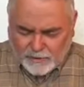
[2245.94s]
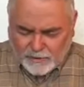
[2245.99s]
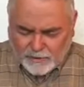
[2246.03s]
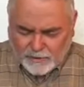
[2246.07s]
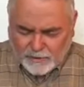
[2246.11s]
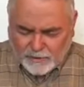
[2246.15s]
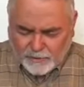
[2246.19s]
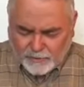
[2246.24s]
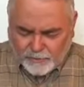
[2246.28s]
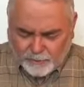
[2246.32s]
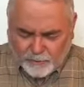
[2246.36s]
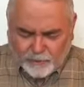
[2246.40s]

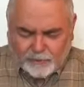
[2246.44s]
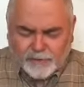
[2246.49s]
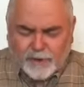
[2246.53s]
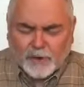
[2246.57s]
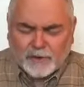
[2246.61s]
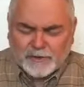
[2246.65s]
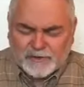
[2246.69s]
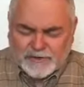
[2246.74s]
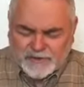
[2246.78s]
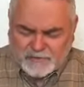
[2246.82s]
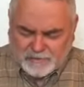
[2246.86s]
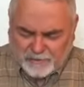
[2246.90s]
through the
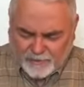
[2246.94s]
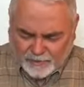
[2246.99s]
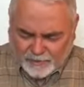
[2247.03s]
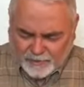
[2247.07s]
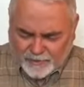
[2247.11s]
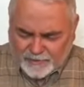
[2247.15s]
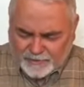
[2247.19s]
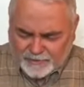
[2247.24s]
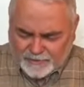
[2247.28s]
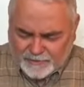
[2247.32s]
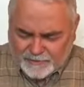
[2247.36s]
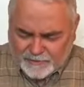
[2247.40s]
Holy Spirit
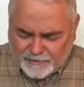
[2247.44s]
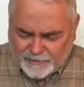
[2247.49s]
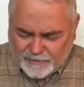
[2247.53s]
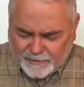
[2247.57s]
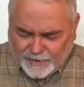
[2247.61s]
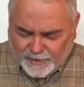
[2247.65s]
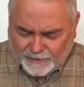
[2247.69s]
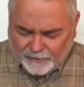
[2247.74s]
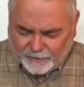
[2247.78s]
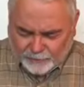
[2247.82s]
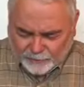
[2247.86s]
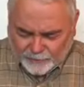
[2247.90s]

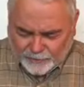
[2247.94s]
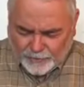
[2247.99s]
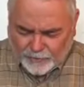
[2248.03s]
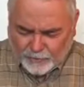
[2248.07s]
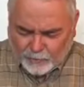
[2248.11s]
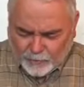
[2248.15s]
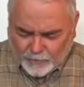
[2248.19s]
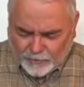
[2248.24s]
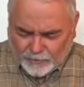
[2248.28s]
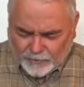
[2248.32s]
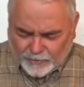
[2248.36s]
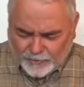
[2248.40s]
and through your
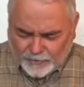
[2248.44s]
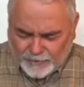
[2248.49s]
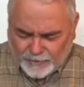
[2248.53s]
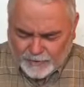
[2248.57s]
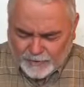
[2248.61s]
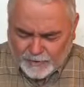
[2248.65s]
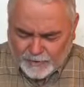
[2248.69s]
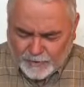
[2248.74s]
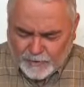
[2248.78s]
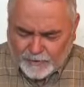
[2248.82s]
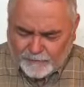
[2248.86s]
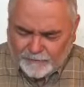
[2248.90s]
word.
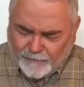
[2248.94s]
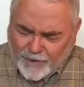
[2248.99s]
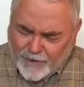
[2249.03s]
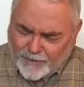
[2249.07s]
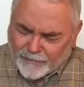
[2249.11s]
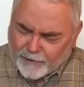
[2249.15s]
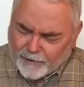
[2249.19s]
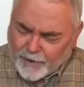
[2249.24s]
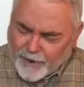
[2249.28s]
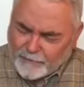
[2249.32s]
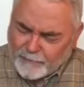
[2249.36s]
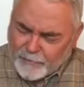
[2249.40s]

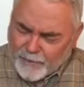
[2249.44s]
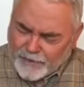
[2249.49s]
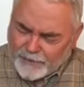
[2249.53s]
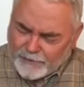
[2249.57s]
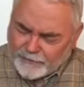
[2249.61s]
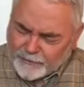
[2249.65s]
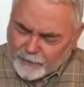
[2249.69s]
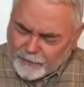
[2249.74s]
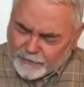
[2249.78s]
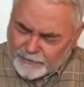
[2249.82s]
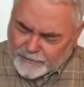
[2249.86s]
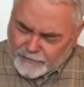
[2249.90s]
Father, I pray that
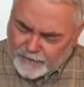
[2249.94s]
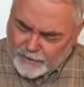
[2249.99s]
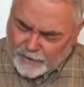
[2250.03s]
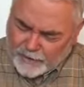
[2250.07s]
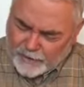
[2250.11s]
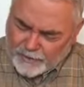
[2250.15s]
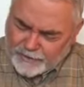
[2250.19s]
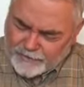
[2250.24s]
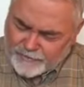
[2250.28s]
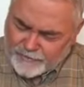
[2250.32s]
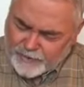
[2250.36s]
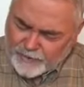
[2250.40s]
there's,
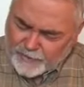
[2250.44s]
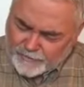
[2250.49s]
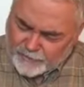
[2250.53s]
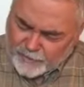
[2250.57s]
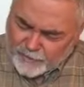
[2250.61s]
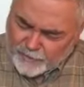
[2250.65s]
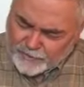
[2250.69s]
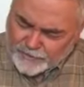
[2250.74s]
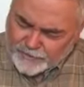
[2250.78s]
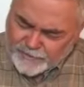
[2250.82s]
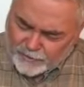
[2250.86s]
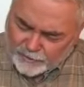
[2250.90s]
there's
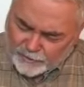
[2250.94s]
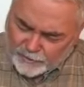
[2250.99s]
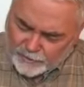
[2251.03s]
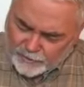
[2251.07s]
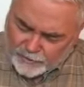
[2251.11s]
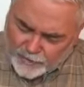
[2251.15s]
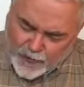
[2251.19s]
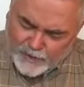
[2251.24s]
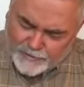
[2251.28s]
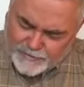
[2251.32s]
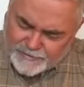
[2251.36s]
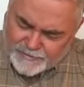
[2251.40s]
those that are
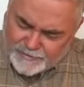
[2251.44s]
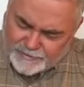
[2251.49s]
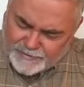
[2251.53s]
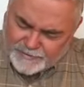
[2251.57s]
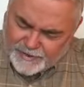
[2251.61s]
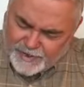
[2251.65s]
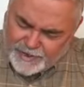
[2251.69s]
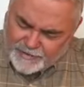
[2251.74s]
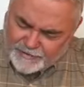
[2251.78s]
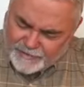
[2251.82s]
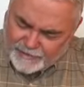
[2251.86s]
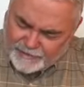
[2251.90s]
lost
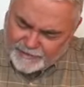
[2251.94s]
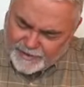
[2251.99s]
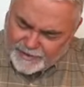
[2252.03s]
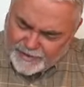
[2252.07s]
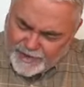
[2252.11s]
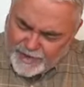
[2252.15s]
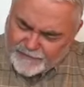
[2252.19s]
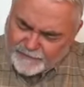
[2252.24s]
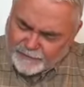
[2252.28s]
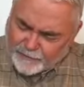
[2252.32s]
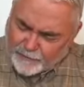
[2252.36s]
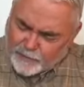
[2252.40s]
today that they'd
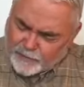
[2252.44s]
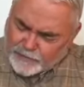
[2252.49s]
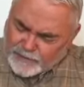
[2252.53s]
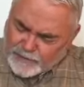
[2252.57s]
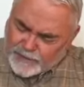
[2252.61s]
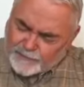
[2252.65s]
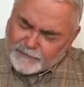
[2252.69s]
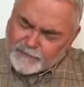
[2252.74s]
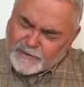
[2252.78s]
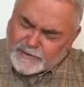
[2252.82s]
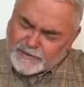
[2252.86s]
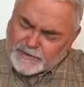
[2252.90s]
ask
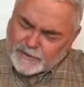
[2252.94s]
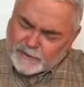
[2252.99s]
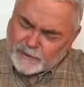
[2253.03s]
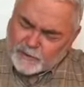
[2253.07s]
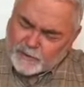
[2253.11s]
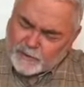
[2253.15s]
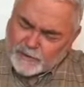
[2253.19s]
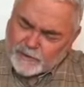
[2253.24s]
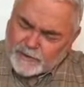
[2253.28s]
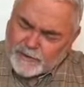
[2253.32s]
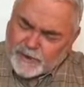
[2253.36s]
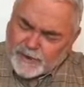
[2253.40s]
forgiveness,
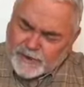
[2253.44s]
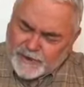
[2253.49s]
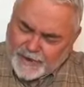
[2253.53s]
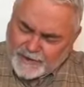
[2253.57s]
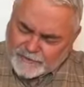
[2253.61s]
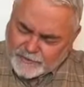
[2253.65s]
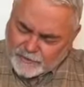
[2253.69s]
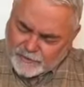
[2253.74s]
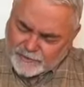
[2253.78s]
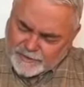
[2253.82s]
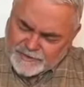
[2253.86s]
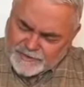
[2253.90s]
Lord, as
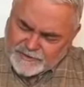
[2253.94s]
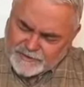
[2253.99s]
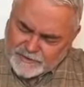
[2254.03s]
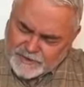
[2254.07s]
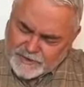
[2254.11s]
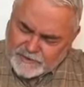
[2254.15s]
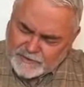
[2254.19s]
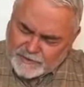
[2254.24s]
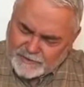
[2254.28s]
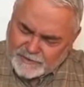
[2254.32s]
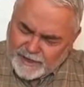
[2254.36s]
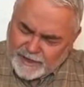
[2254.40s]
they're listening
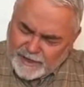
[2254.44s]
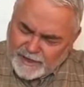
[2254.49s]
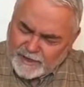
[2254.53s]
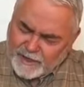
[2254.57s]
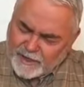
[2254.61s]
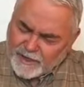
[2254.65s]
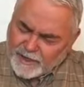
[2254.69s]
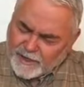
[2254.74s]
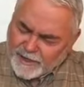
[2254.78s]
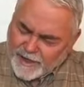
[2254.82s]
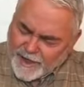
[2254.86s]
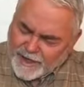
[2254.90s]
today.
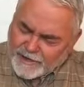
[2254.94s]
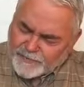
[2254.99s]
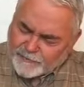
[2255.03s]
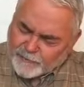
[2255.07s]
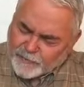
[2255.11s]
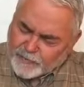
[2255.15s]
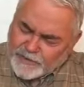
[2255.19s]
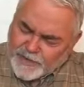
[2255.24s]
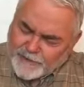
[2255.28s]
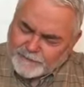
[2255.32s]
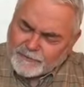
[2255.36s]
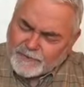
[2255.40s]
Ask
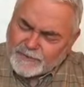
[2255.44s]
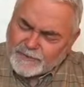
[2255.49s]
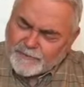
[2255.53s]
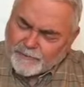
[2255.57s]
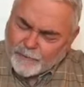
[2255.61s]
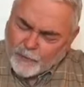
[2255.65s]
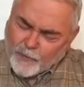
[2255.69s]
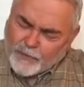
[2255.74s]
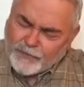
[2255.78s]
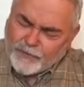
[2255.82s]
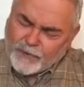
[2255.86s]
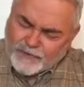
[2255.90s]
forgiveness
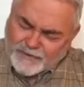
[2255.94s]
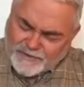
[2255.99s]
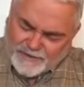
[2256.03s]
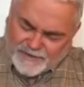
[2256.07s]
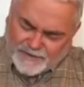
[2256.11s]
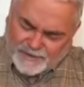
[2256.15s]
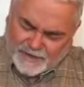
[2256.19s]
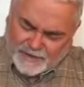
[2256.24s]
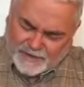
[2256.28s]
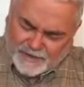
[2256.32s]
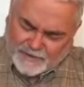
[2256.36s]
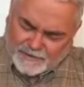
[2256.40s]
for their
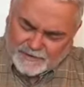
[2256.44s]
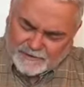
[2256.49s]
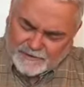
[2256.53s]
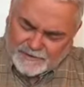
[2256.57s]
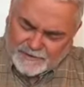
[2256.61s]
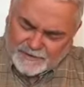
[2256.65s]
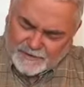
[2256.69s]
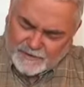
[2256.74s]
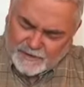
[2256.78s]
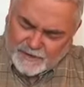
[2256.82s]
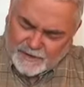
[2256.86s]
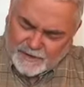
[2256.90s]
sins
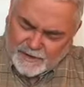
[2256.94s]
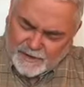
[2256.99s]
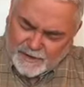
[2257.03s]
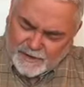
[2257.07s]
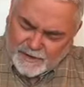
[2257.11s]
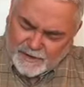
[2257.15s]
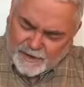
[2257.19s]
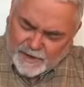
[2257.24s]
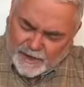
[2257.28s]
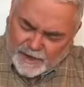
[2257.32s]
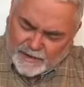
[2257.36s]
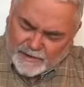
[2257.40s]

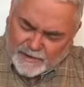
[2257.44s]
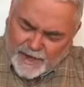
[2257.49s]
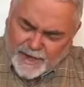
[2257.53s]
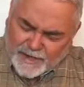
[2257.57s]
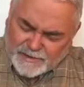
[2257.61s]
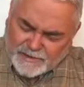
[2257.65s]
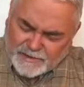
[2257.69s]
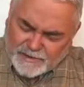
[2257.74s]
and ask